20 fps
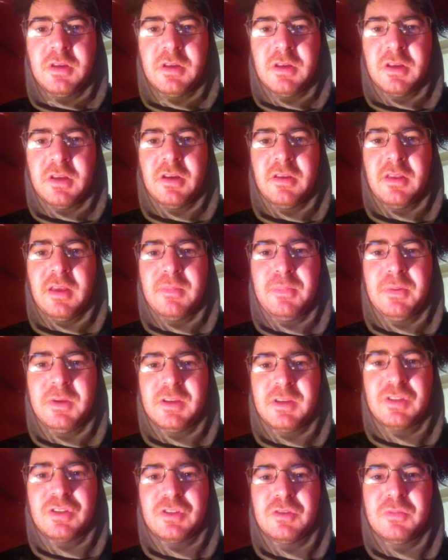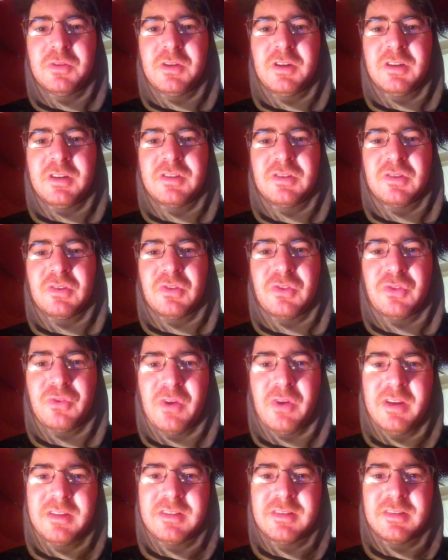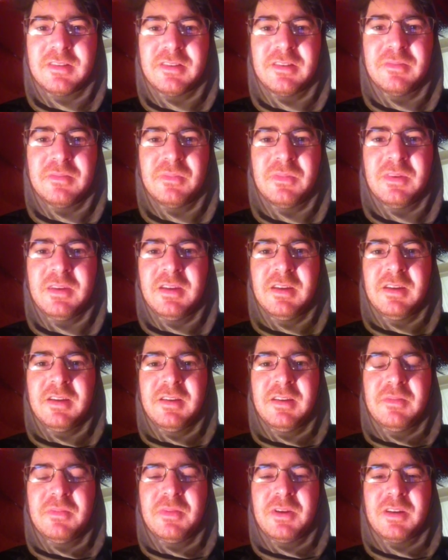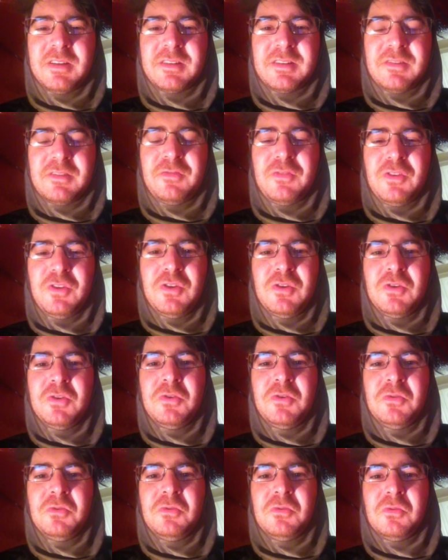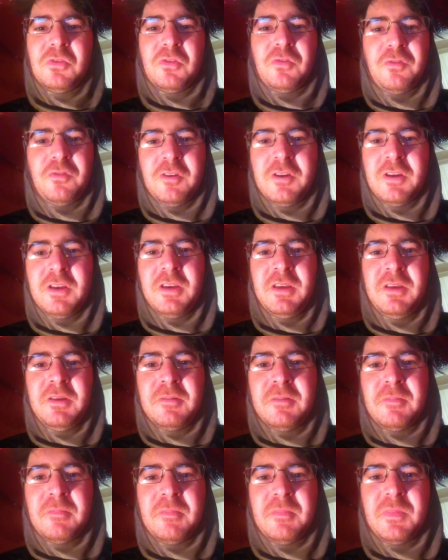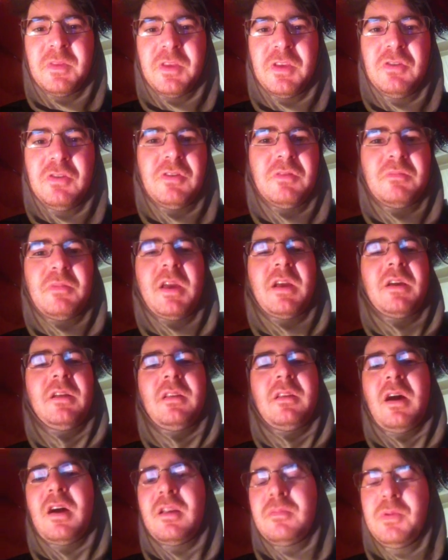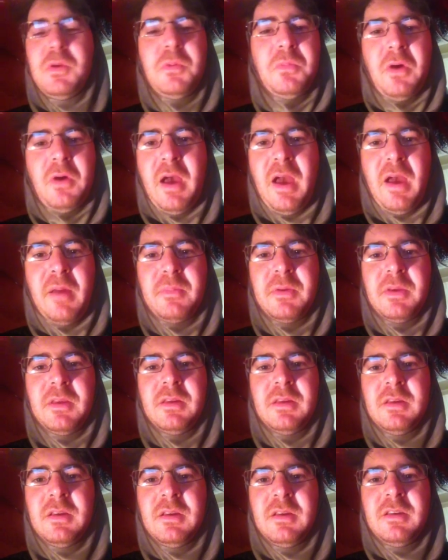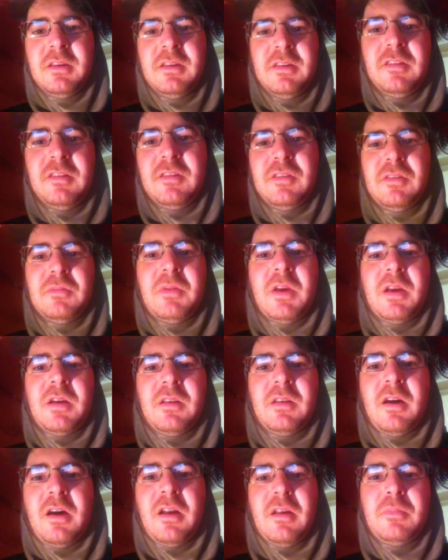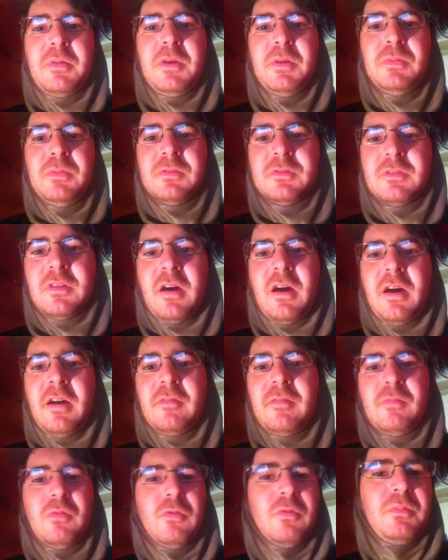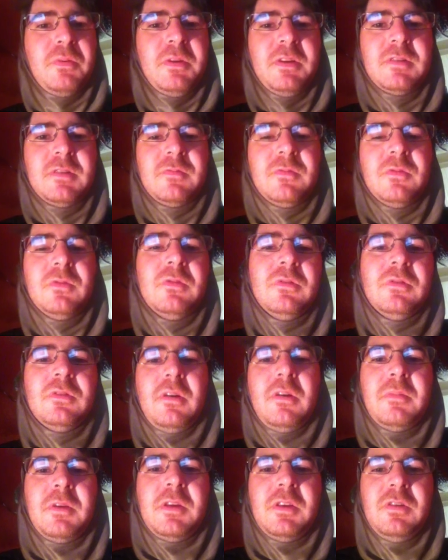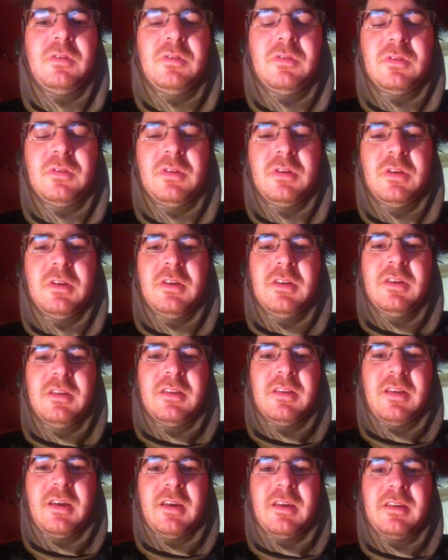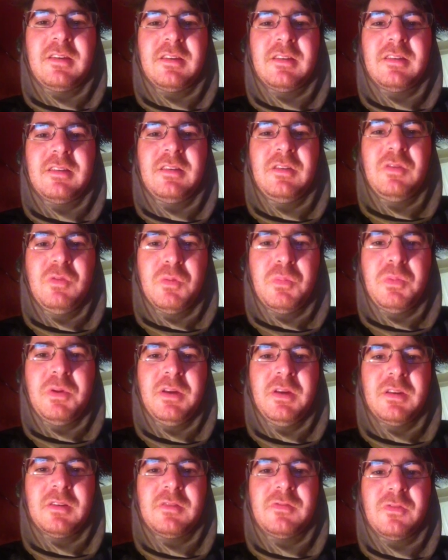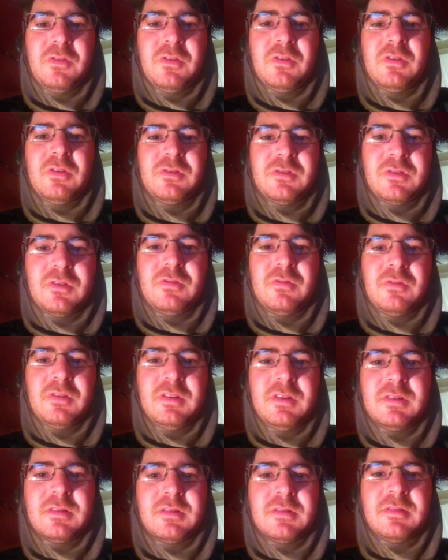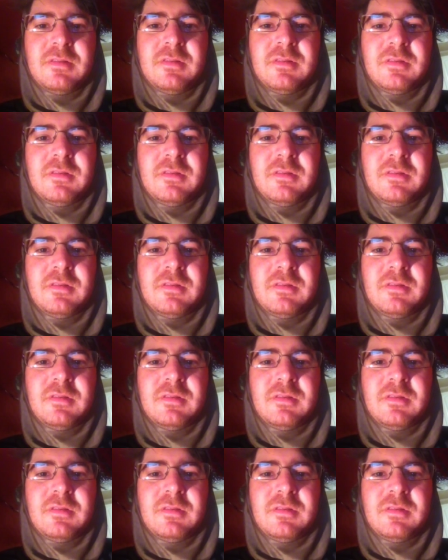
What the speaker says: You know, they picked you because you're a threat to them. Because if you were free, you could make a lot of people happy. You could make a lot of people's lives more peaceful. I mean, you were picked for a certain reason.